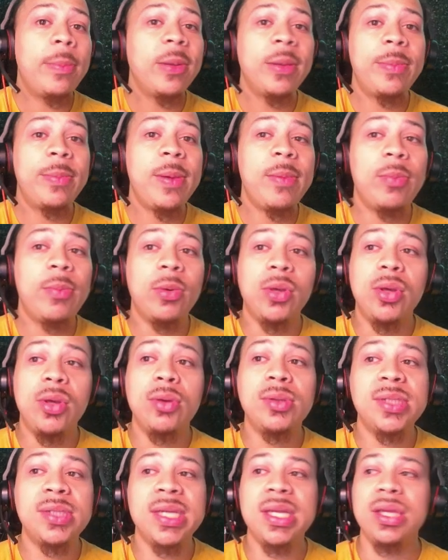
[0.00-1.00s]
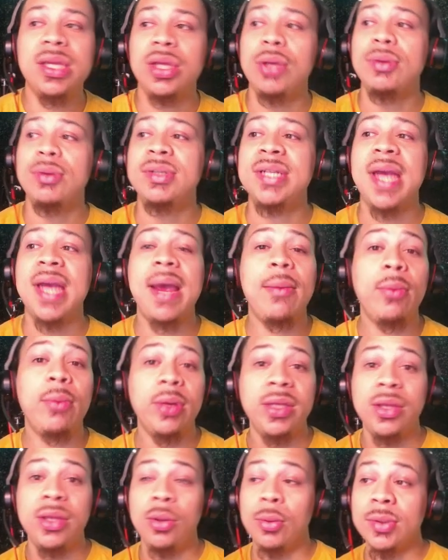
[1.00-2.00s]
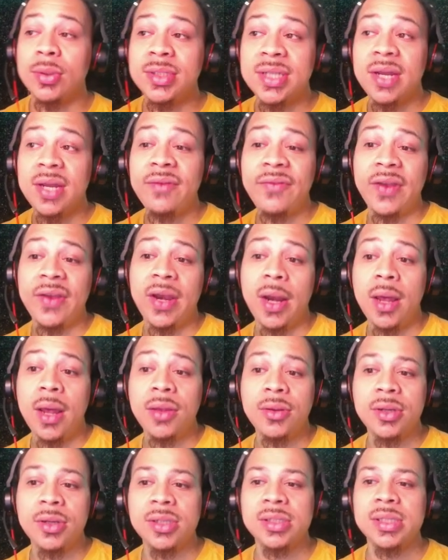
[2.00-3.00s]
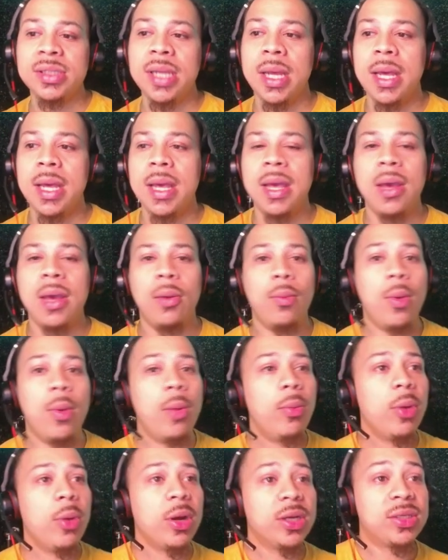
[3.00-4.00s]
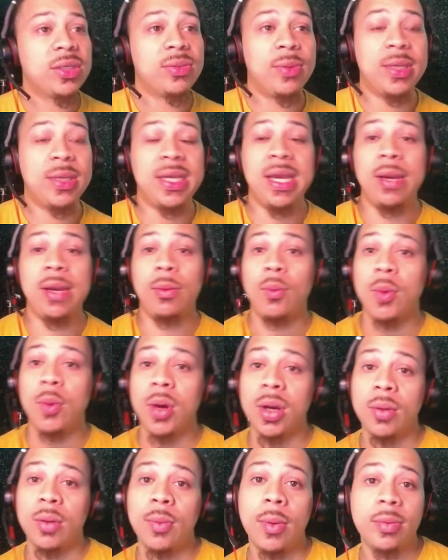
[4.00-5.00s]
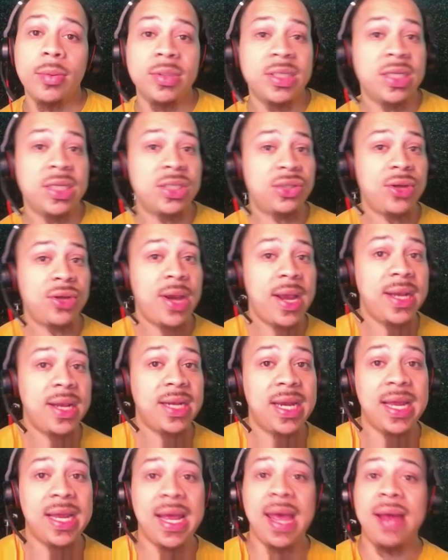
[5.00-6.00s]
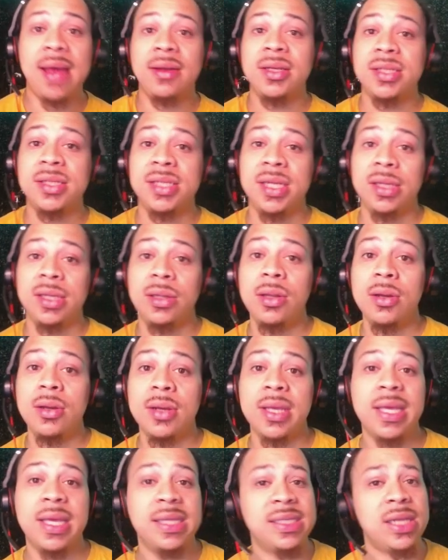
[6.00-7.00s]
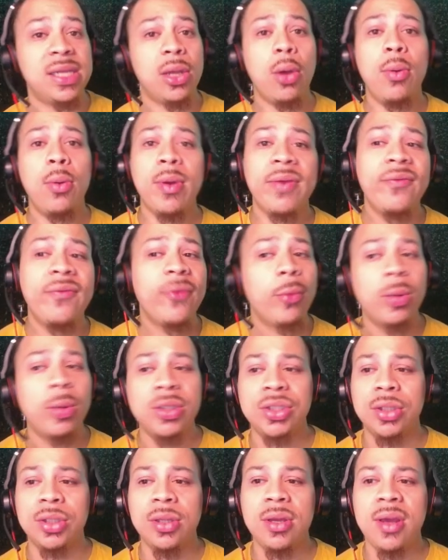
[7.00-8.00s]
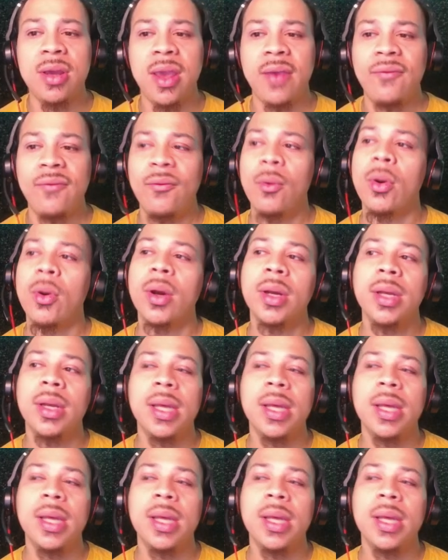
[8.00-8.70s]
of people use it. You chat with yourself and others. What works, what didn't work, what was distracting, how does it look, is it going for what you're looking for?